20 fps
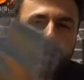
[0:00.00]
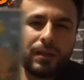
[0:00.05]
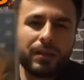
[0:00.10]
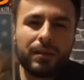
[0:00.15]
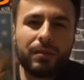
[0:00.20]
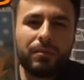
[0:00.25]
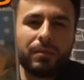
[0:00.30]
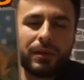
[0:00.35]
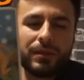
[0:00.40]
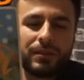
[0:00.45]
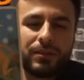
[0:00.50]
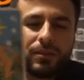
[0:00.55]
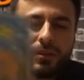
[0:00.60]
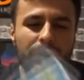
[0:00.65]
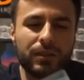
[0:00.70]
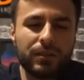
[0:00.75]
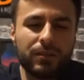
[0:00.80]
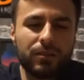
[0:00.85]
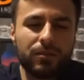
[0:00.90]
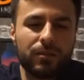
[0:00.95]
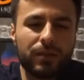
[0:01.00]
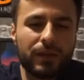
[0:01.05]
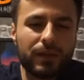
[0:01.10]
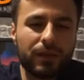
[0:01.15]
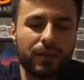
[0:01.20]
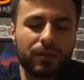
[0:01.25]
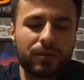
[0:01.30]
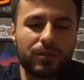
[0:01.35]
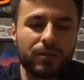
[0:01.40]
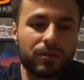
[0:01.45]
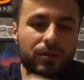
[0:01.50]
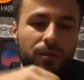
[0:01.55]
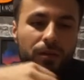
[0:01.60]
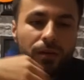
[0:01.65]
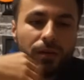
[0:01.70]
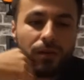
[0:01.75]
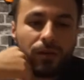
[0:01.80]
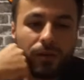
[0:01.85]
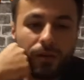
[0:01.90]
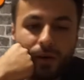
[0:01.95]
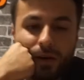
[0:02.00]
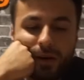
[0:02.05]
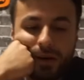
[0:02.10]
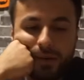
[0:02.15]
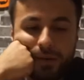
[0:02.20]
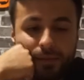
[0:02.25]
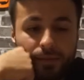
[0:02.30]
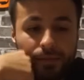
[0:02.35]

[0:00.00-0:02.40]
The best you can do right now, the Star card.